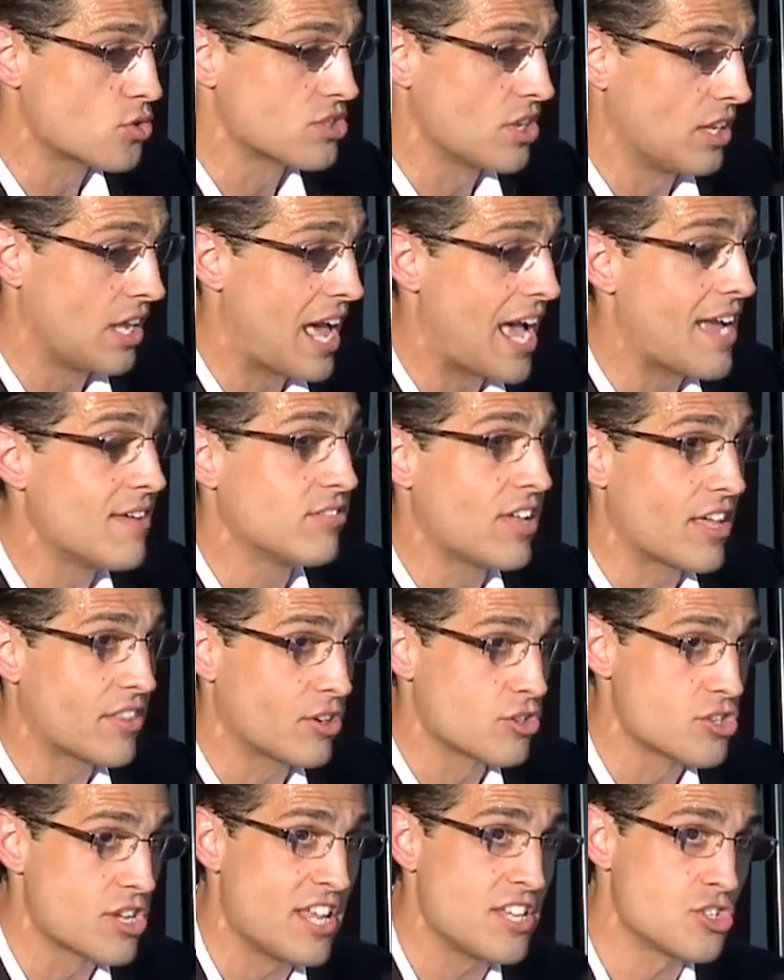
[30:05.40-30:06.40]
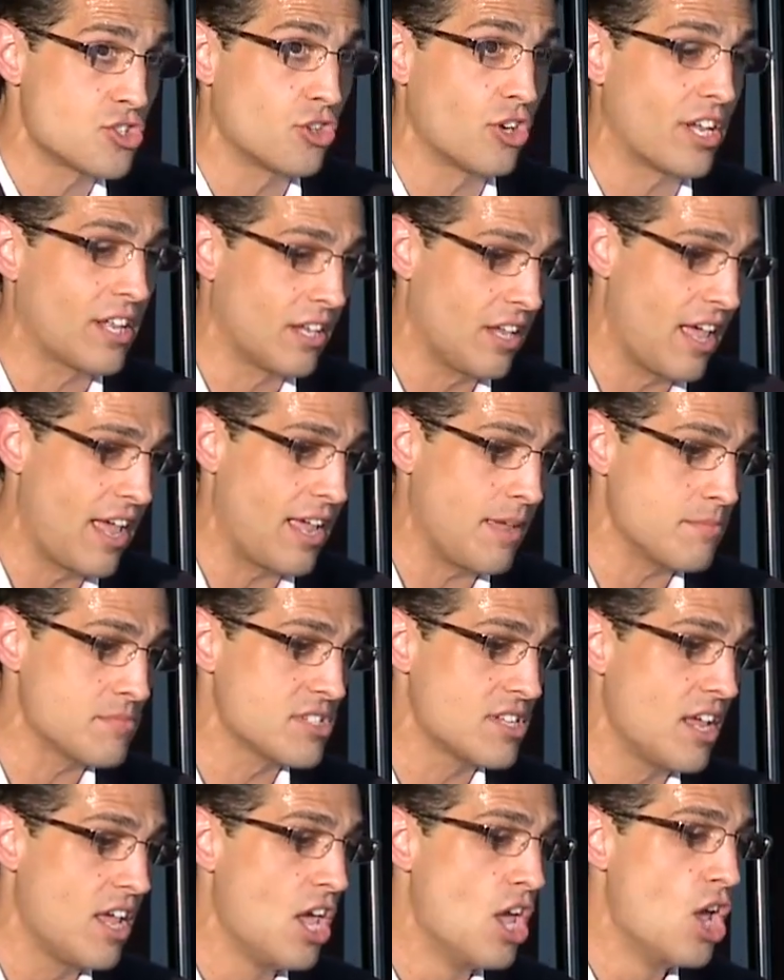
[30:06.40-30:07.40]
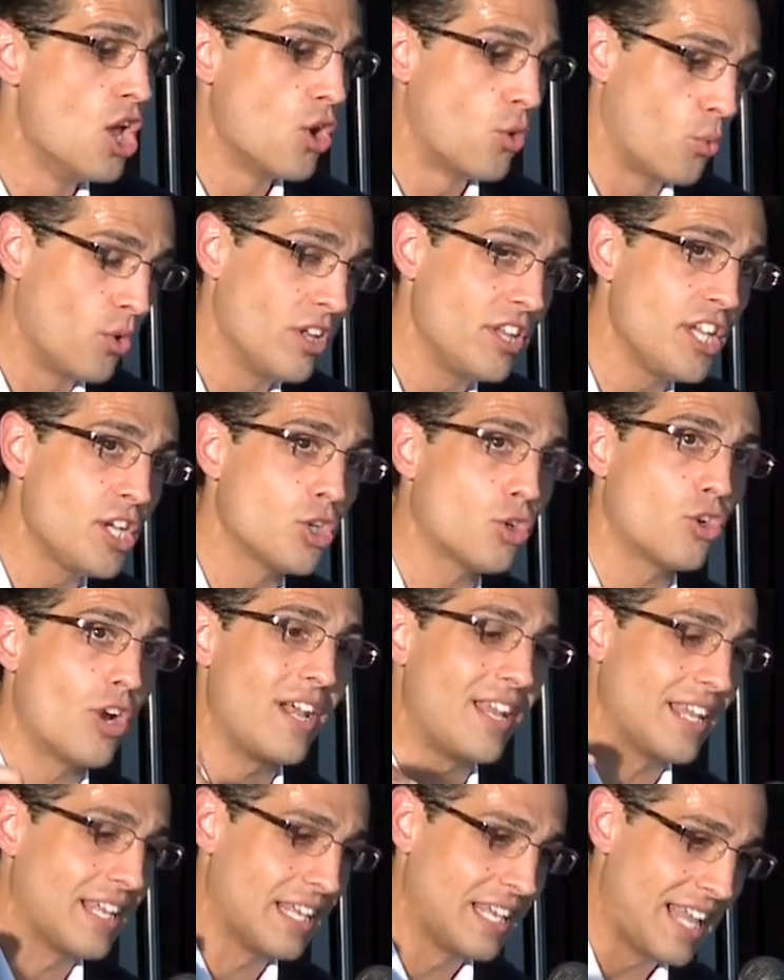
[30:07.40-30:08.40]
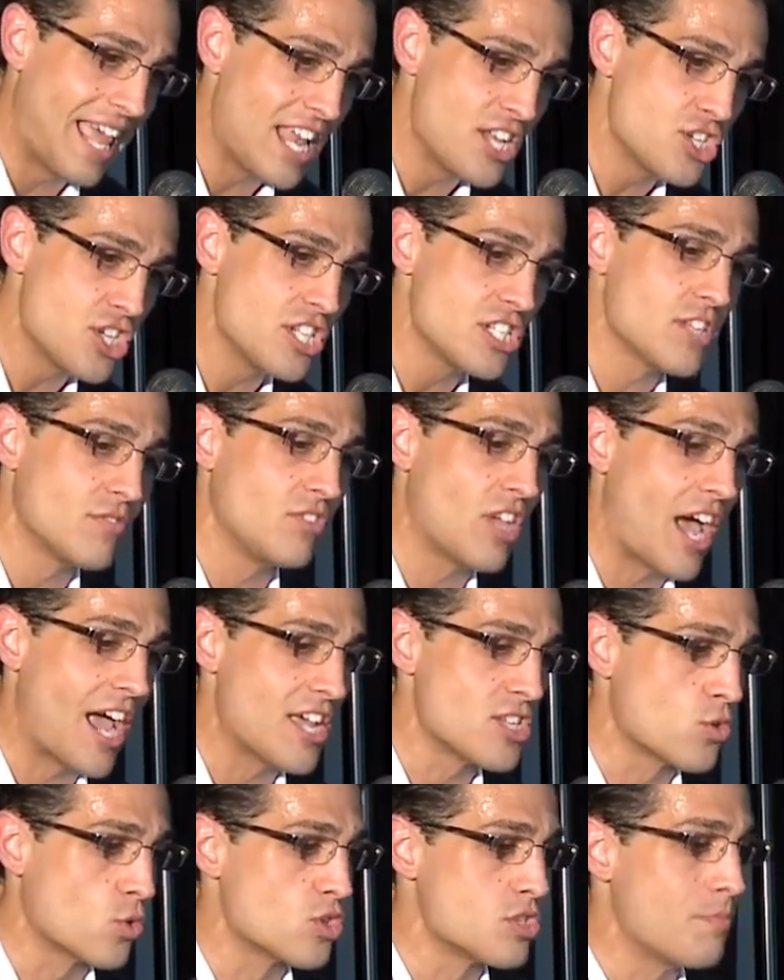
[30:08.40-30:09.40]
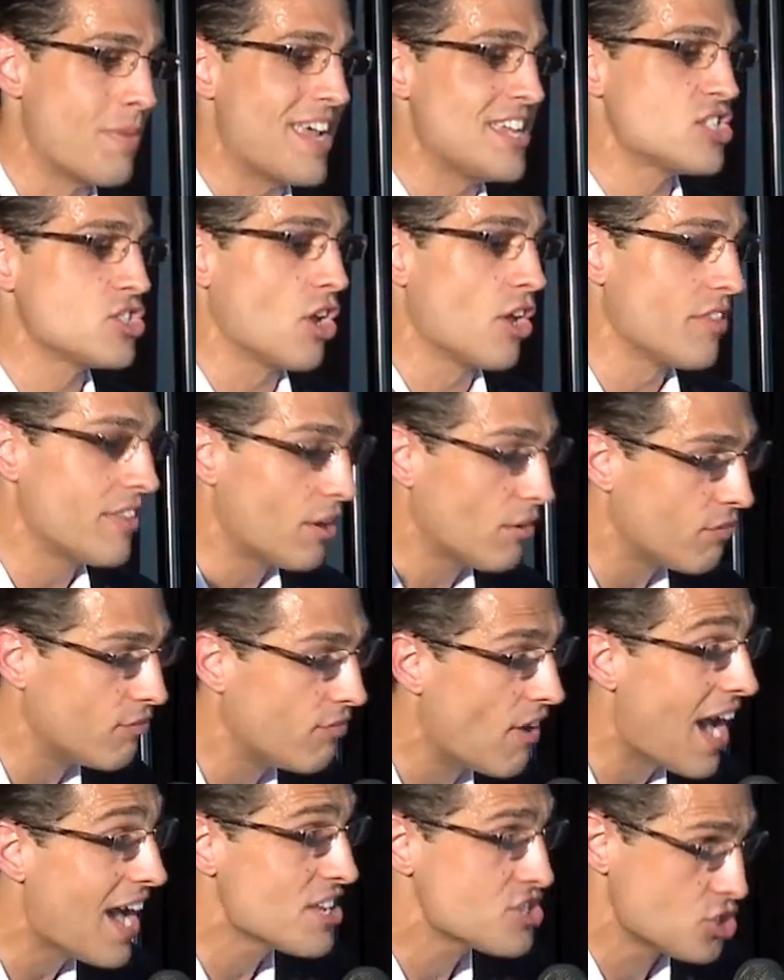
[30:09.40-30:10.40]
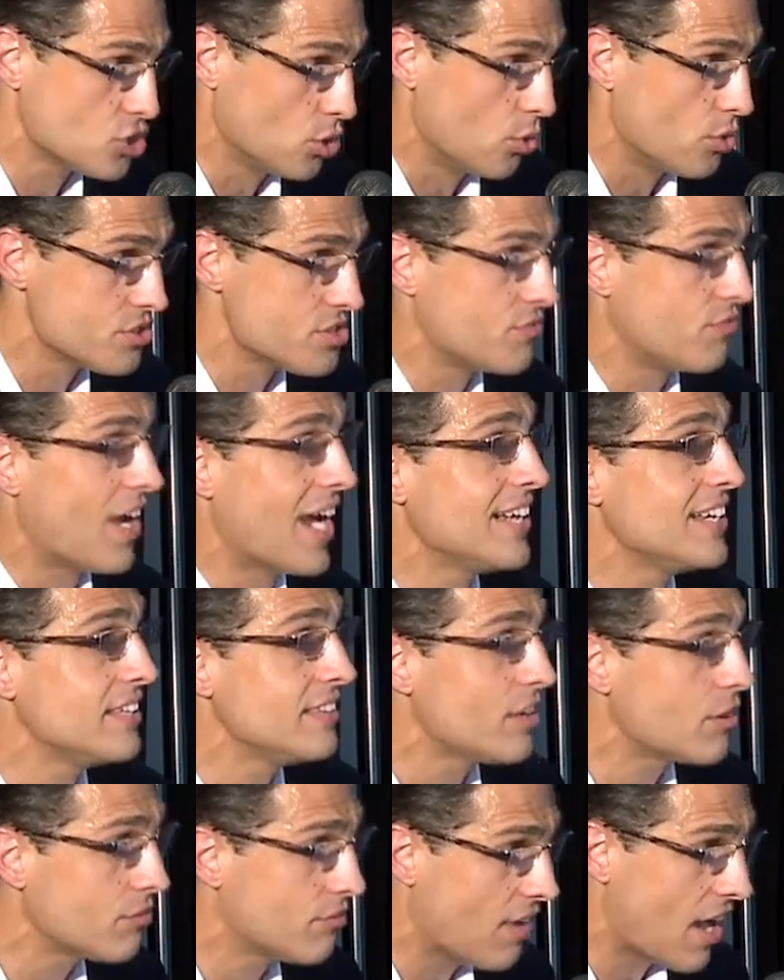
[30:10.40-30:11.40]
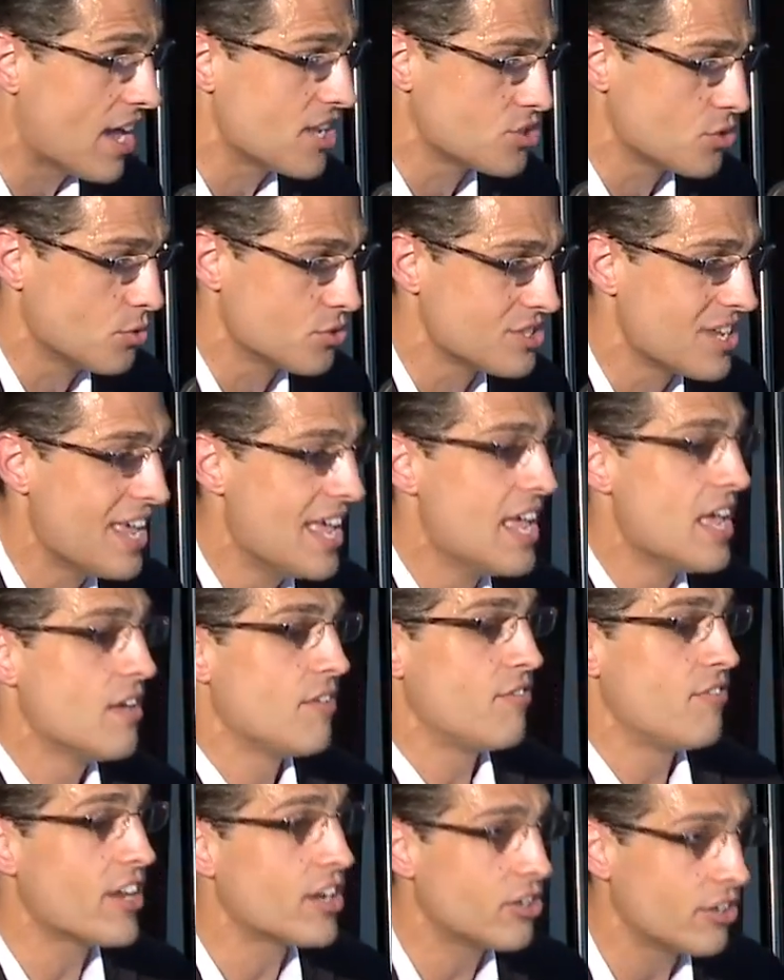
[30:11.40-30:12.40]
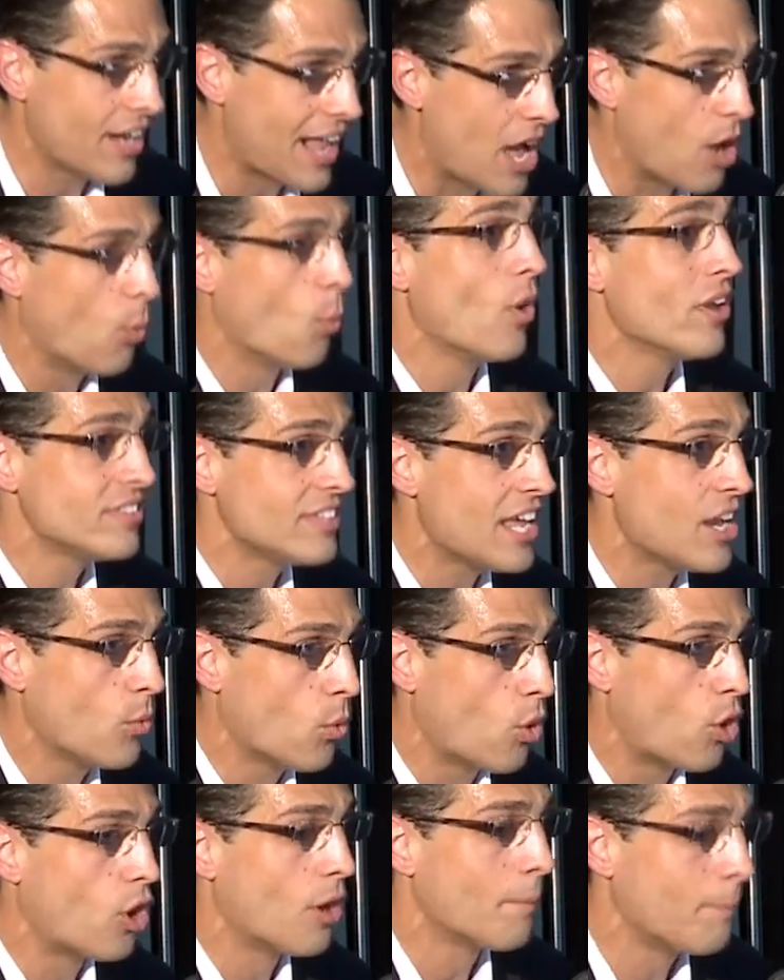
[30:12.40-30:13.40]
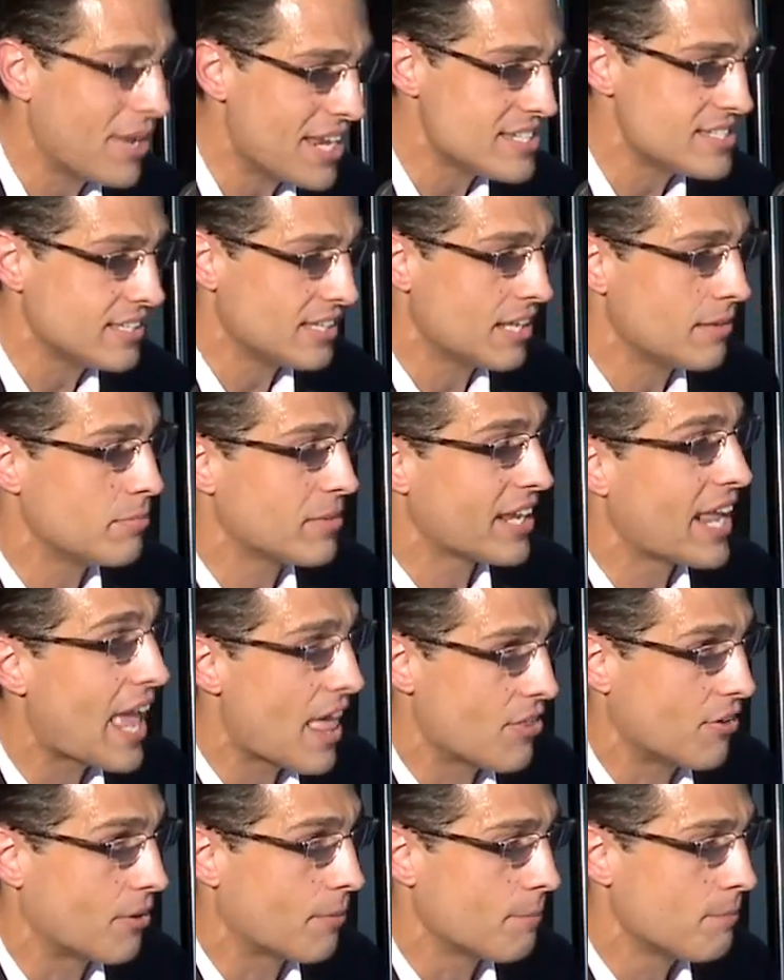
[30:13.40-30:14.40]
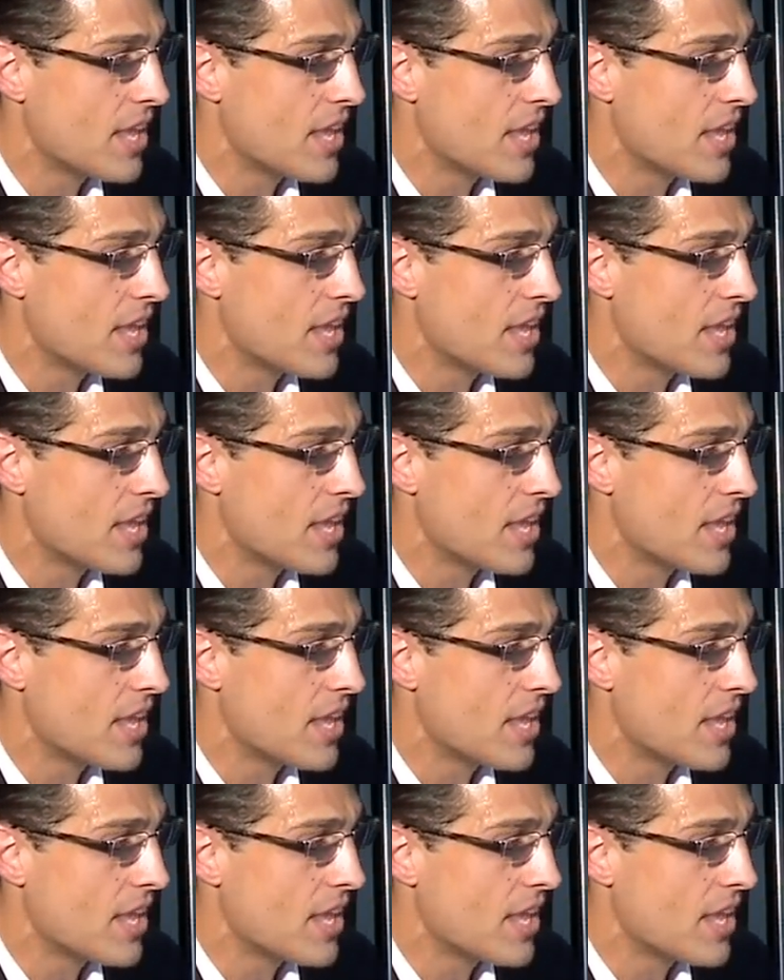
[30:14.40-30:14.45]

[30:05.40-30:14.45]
alive like their history claims, really created legends of dinosaurs based on their fossils, finding their fossils, figuring out what they were, and piecing them together.